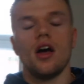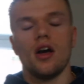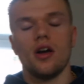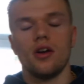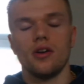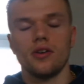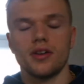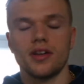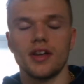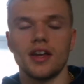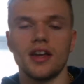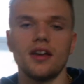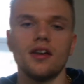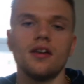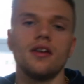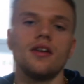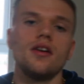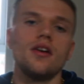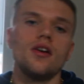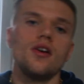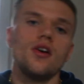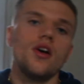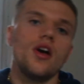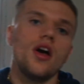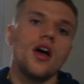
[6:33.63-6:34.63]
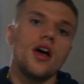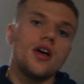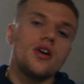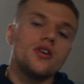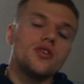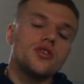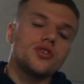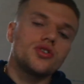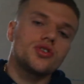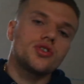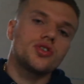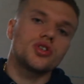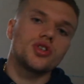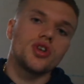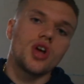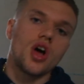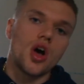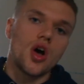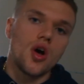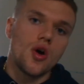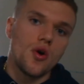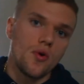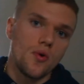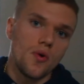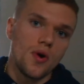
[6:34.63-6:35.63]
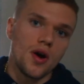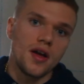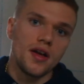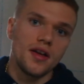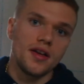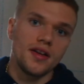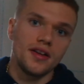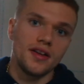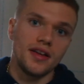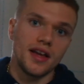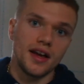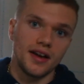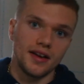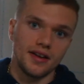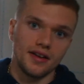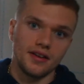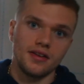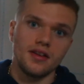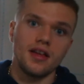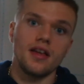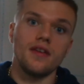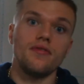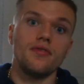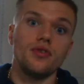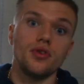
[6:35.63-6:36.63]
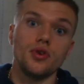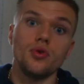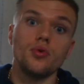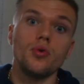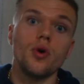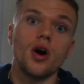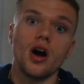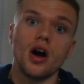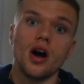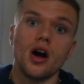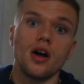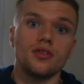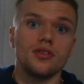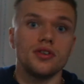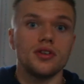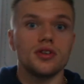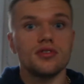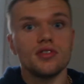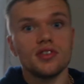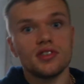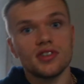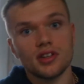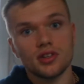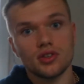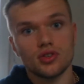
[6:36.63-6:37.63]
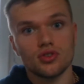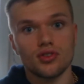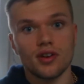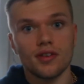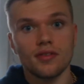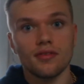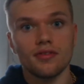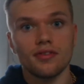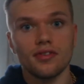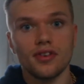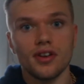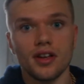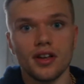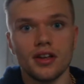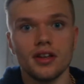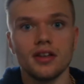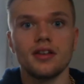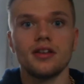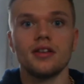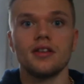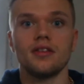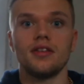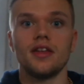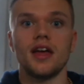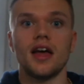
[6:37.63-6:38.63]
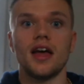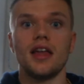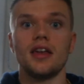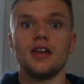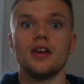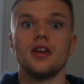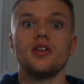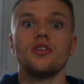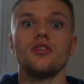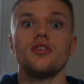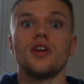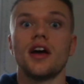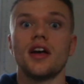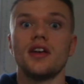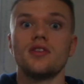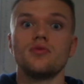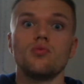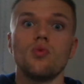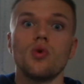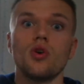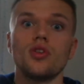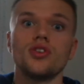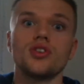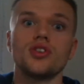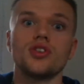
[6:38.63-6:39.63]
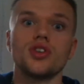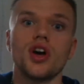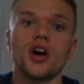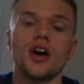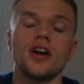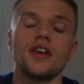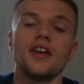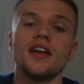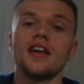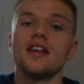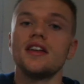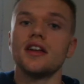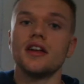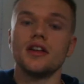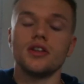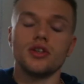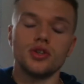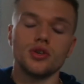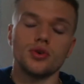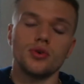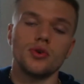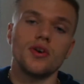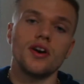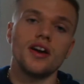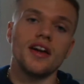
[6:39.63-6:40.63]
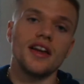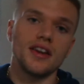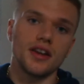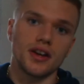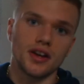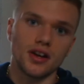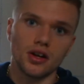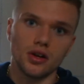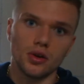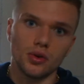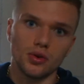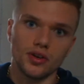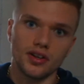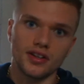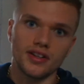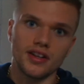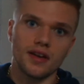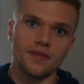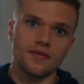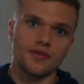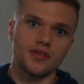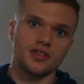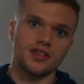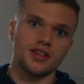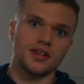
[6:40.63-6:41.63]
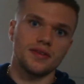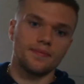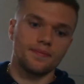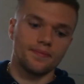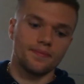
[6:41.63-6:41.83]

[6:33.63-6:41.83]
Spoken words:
Okay. So yeah, if you are decreasing strength, then that is one sign that you're in a caloric deficit.